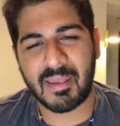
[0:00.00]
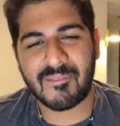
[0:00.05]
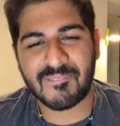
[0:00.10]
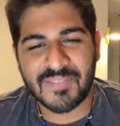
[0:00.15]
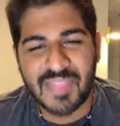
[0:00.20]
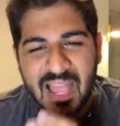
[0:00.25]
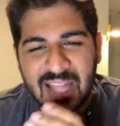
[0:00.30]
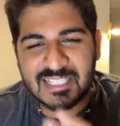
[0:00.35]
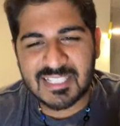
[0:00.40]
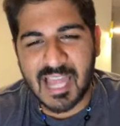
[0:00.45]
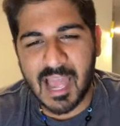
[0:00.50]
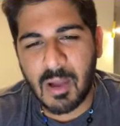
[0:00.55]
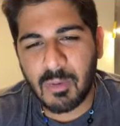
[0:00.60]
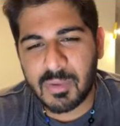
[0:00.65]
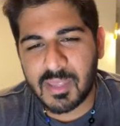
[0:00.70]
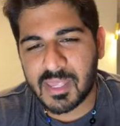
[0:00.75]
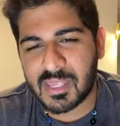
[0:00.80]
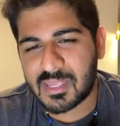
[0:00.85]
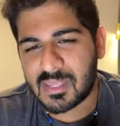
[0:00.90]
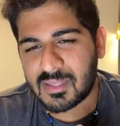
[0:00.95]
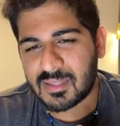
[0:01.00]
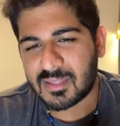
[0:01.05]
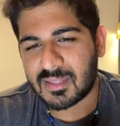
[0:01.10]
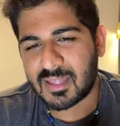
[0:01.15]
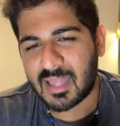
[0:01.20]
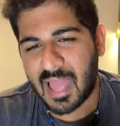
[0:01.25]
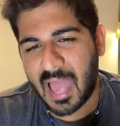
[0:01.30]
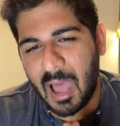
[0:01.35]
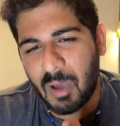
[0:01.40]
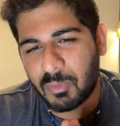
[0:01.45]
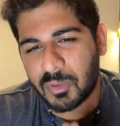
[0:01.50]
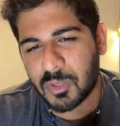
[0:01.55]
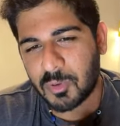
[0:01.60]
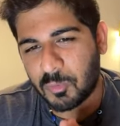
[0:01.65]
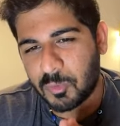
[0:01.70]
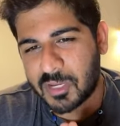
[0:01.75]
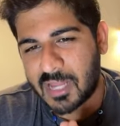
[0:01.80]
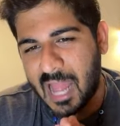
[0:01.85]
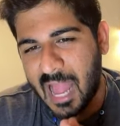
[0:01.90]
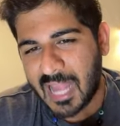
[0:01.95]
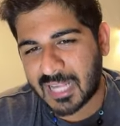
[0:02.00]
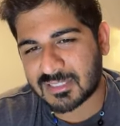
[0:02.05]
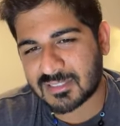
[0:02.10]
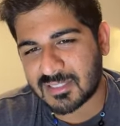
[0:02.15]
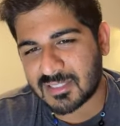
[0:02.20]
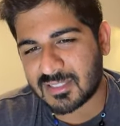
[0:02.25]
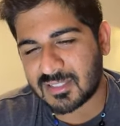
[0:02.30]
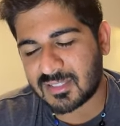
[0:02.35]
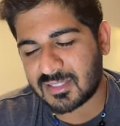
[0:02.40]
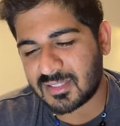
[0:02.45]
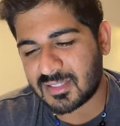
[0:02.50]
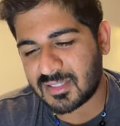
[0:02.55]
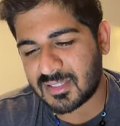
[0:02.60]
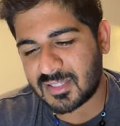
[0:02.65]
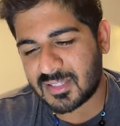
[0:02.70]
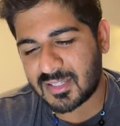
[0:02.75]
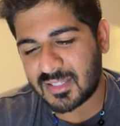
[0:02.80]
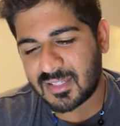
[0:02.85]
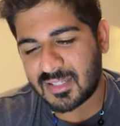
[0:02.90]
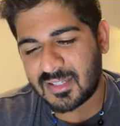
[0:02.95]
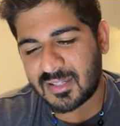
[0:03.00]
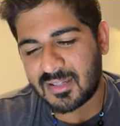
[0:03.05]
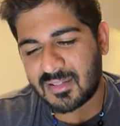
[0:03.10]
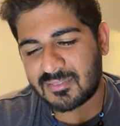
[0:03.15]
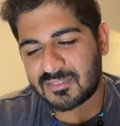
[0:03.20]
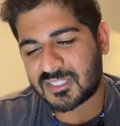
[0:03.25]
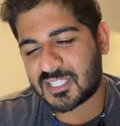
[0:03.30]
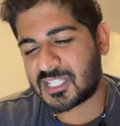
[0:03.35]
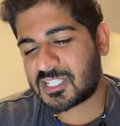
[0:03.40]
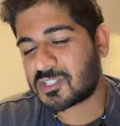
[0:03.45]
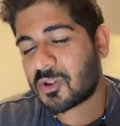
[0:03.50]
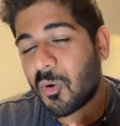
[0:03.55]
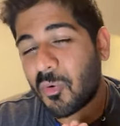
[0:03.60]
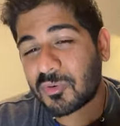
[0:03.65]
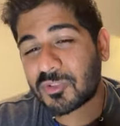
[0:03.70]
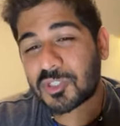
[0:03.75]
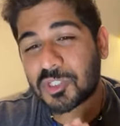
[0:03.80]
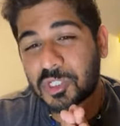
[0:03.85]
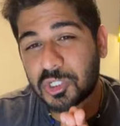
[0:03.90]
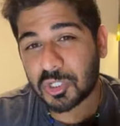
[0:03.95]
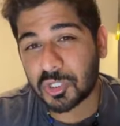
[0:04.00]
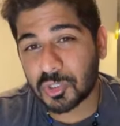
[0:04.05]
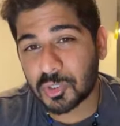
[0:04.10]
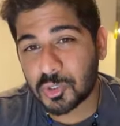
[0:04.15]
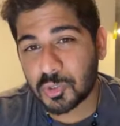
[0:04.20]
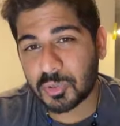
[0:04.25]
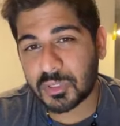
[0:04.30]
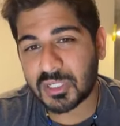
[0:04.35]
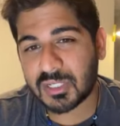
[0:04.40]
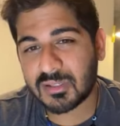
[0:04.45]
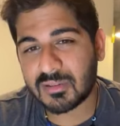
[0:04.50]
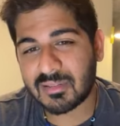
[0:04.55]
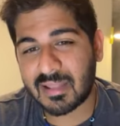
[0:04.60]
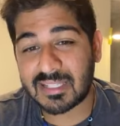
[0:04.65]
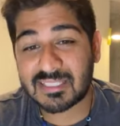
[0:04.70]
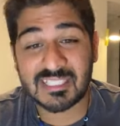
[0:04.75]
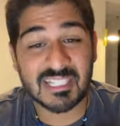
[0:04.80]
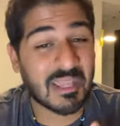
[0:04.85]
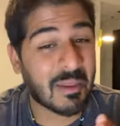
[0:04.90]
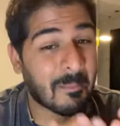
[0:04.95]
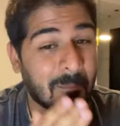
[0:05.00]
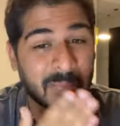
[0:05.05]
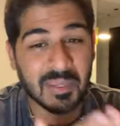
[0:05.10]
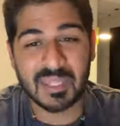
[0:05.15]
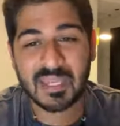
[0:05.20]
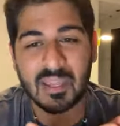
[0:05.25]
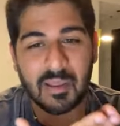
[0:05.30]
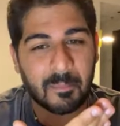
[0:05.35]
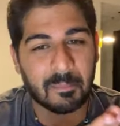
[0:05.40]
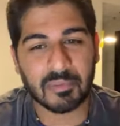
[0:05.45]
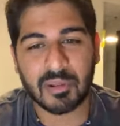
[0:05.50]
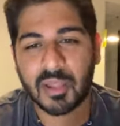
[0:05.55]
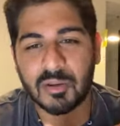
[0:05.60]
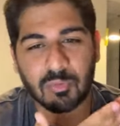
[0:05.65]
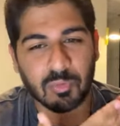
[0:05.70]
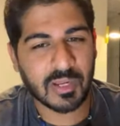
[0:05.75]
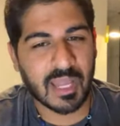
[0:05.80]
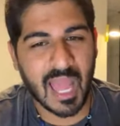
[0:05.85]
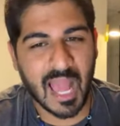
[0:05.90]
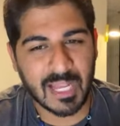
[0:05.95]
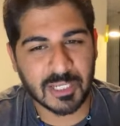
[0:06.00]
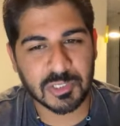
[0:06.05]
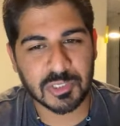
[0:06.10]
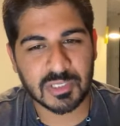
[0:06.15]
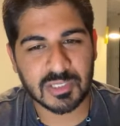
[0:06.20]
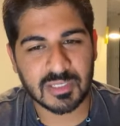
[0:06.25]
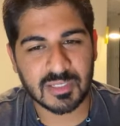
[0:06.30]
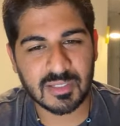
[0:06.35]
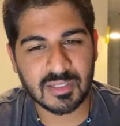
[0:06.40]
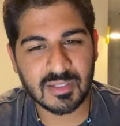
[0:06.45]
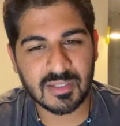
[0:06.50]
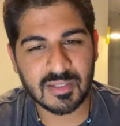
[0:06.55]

that's how he reacted to his own children, that's the immediate blunt reaction.